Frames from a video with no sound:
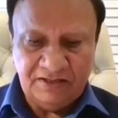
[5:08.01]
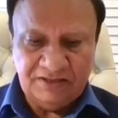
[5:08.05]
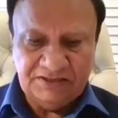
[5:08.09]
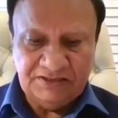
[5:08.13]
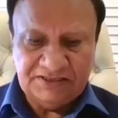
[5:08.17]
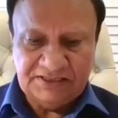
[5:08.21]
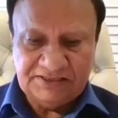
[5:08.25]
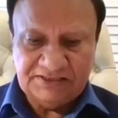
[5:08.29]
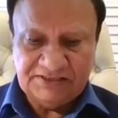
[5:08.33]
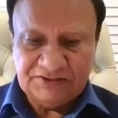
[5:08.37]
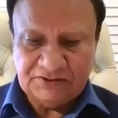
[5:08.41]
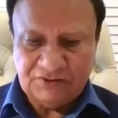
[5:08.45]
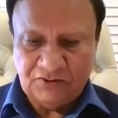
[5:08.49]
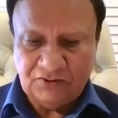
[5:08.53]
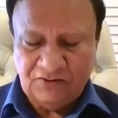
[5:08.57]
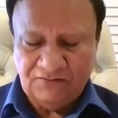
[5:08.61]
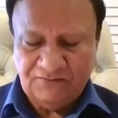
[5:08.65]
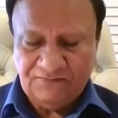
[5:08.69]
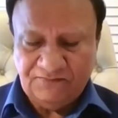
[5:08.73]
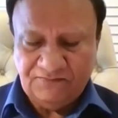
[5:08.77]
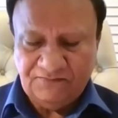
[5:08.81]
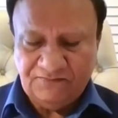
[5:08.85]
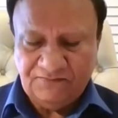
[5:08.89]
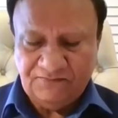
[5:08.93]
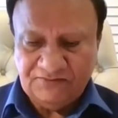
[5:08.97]
consists
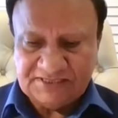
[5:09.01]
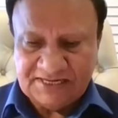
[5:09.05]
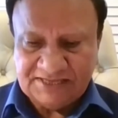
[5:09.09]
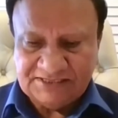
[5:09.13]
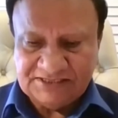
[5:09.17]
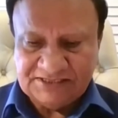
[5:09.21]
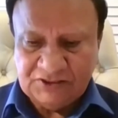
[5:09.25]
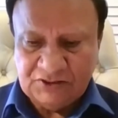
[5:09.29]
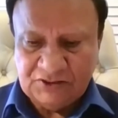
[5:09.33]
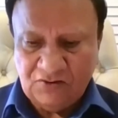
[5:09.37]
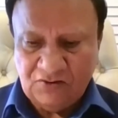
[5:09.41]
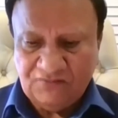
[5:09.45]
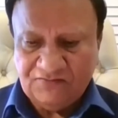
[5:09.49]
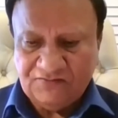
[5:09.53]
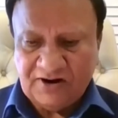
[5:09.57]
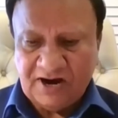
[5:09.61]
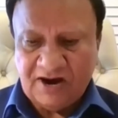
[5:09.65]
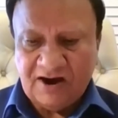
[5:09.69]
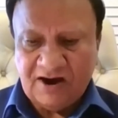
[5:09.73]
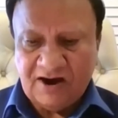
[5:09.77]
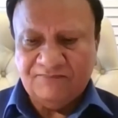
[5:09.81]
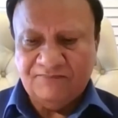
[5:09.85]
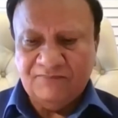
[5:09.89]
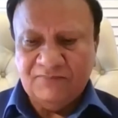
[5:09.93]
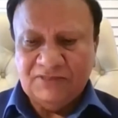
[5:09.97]
of stretching
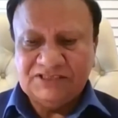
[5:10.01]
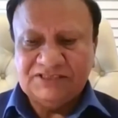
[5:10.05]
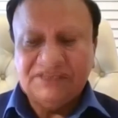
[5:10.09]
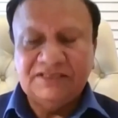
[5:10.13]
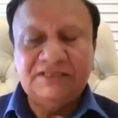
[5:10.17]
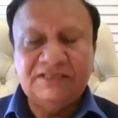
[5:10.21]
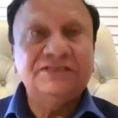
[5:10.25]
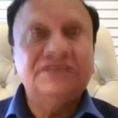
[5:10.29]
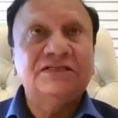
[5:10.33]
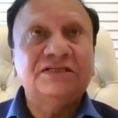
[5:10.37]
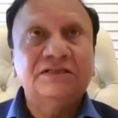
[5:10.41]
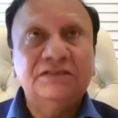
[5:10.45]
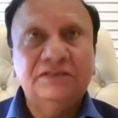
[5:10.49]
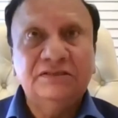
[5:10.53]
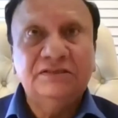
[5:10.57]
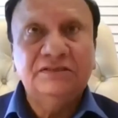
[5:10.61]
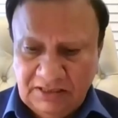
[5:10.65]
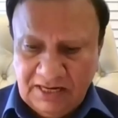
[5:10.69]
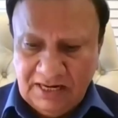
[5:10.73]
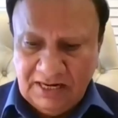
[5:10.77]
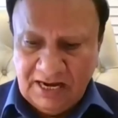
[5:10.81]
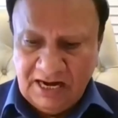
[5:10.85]
of calf muscles